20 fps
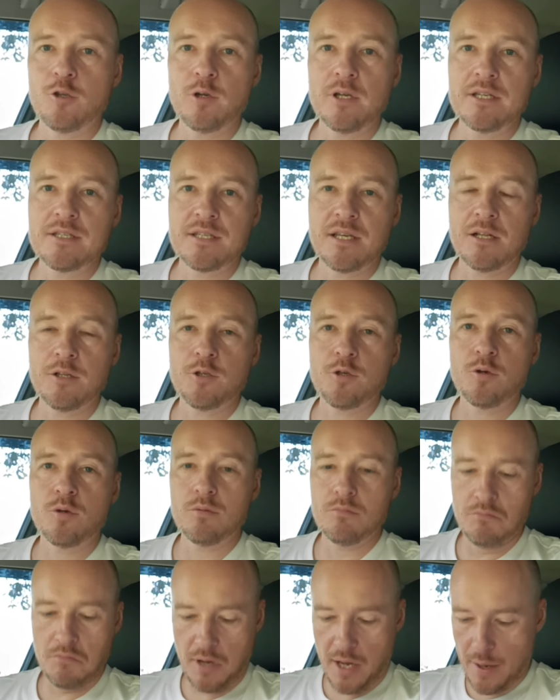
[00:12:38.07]
only tell you
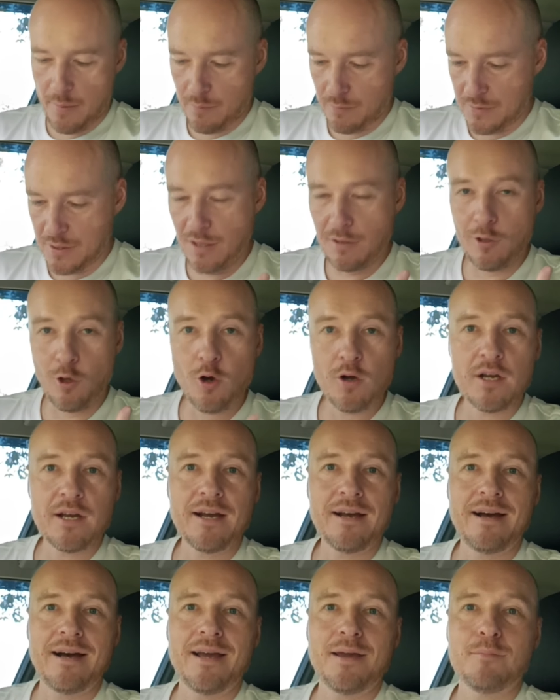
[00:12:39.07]
I've
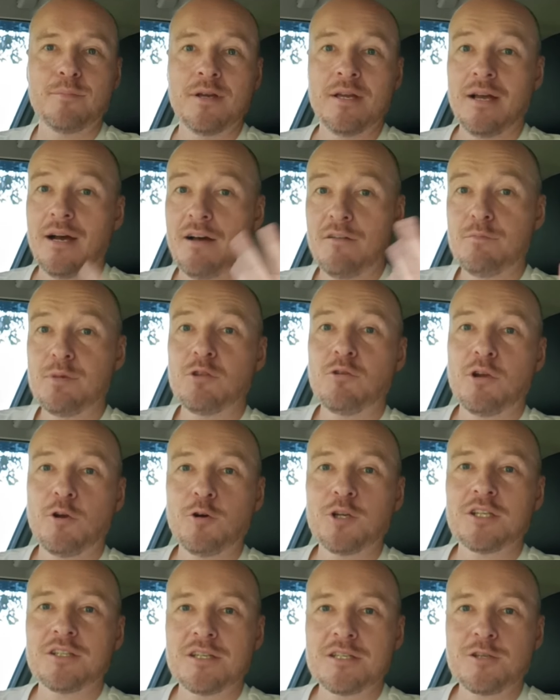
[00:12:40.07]
been
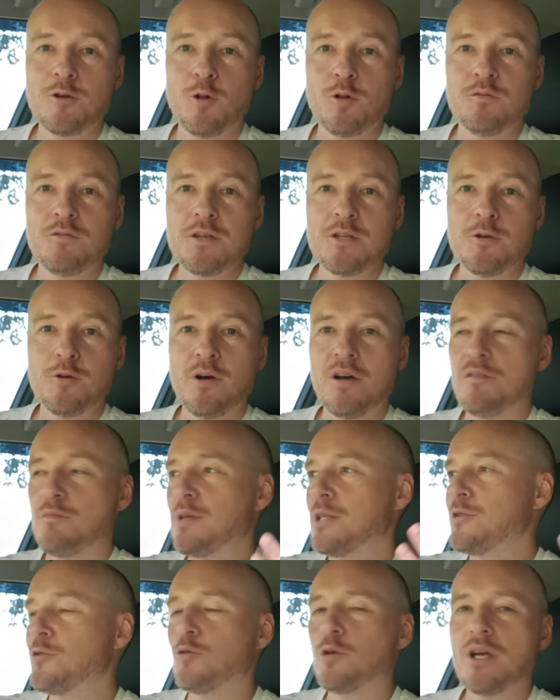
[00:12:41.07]
recording this whole video, I've
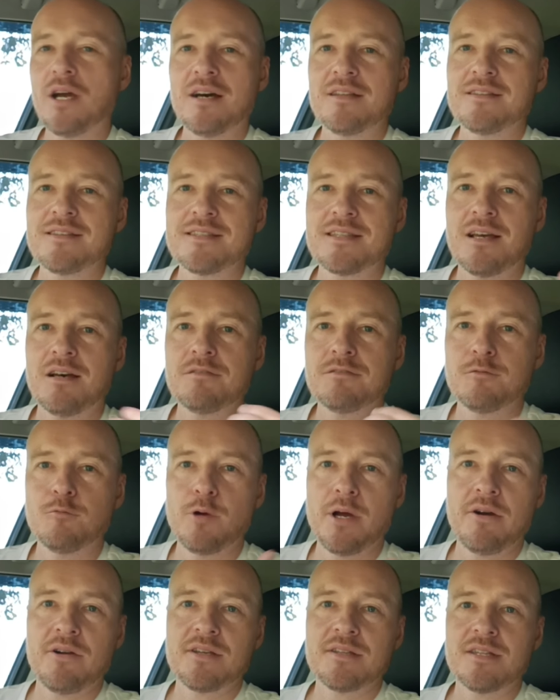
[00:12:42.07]
been doing other stuff
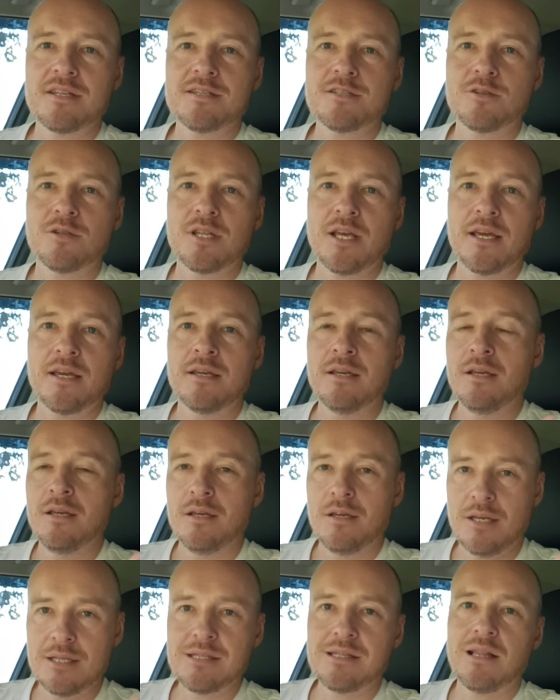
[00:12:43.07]
wearing this today.
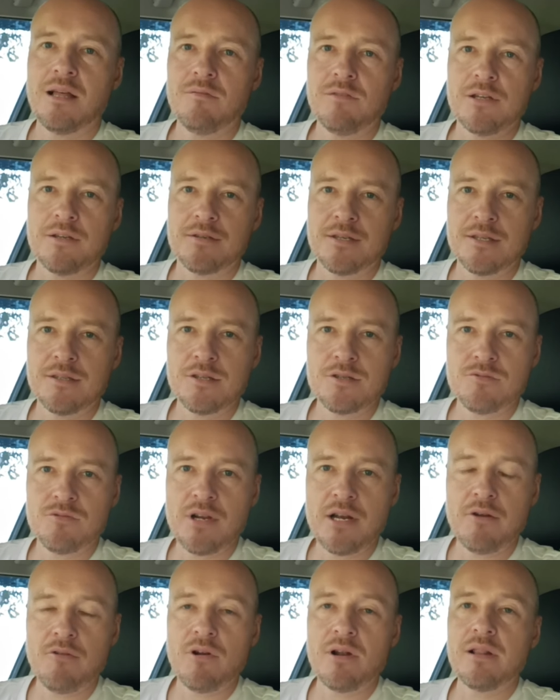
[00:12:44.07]
It's lovely. It is
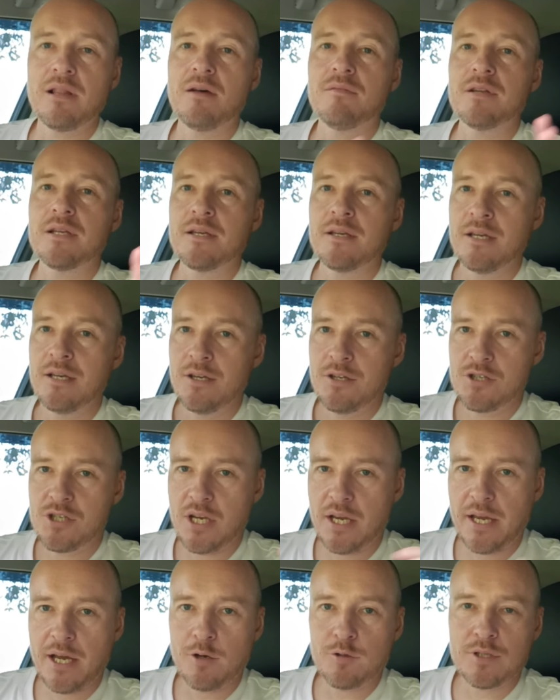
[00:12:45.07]
really, really lovely.
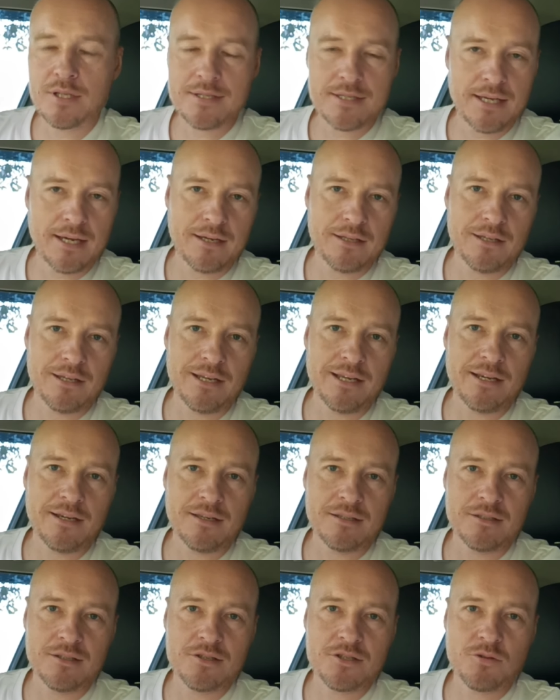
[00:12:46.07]
Check out the second link
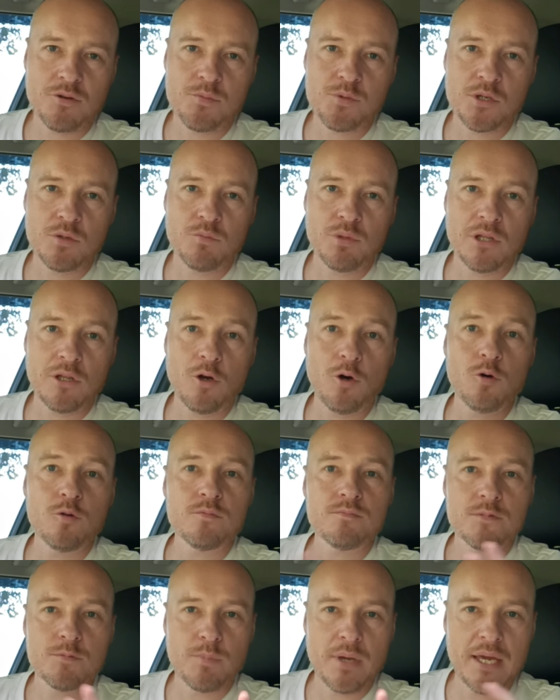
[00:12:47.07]
in the description below.
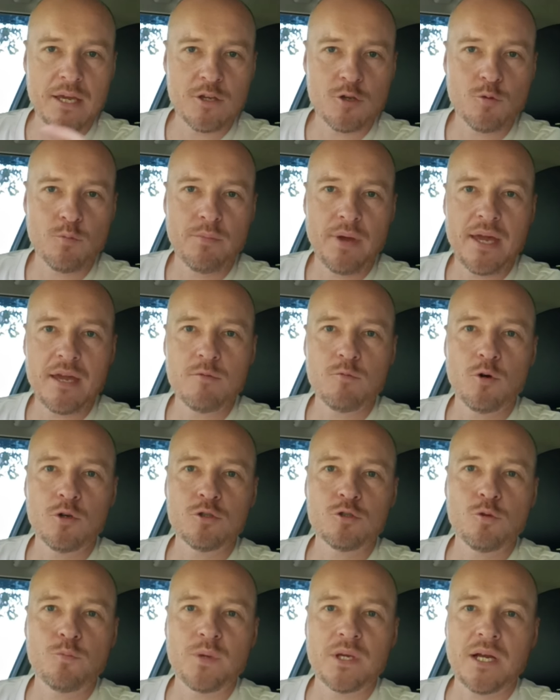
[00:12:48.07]
You may
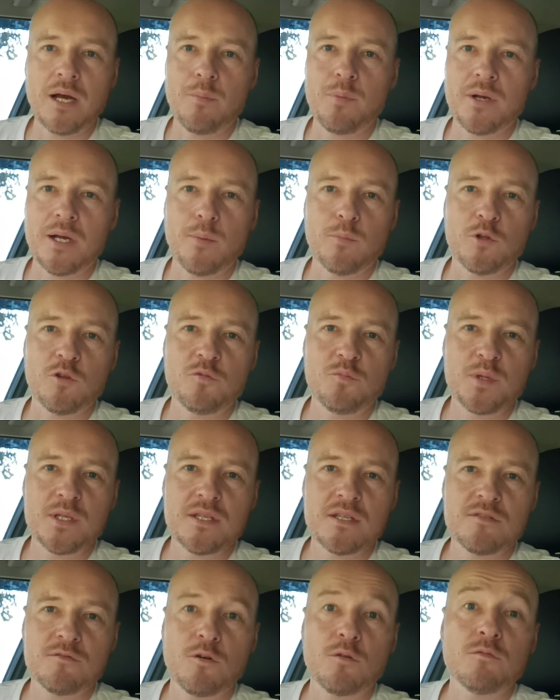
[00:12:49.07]
want to pick up a couple of
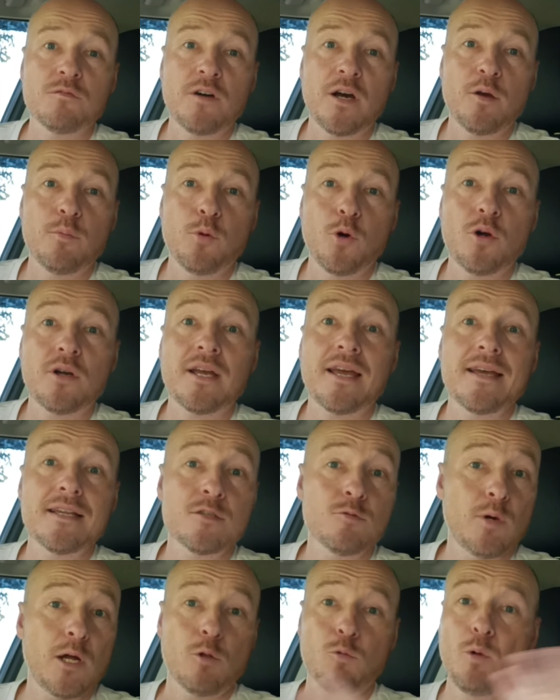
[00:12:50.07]
pieces from Firebox
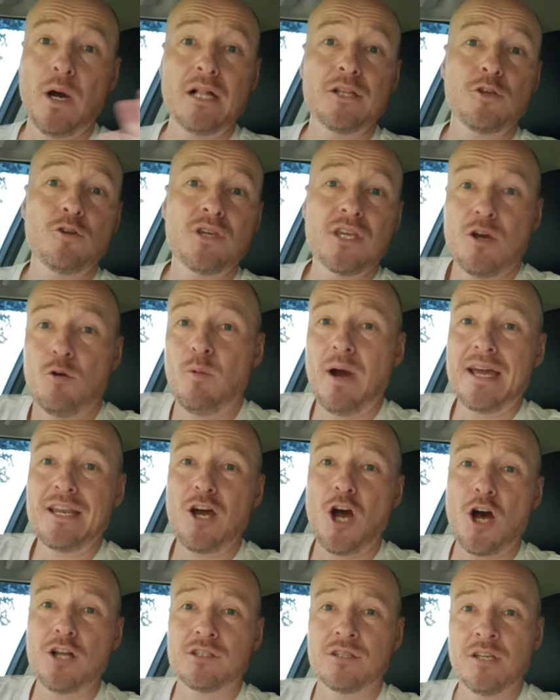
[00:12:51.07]
as well. While you're here, why
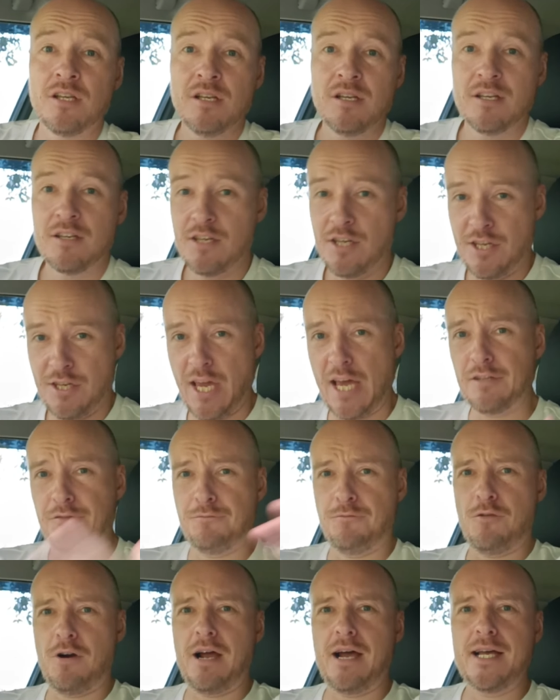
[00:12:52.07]
not? Get
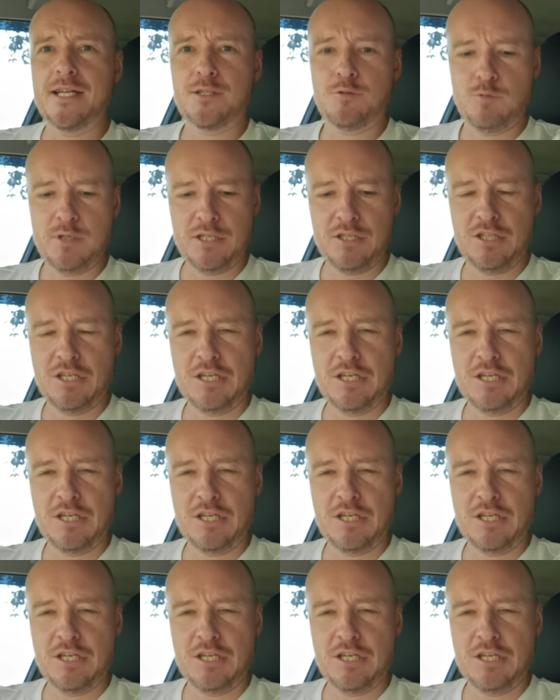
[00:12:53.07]
fries with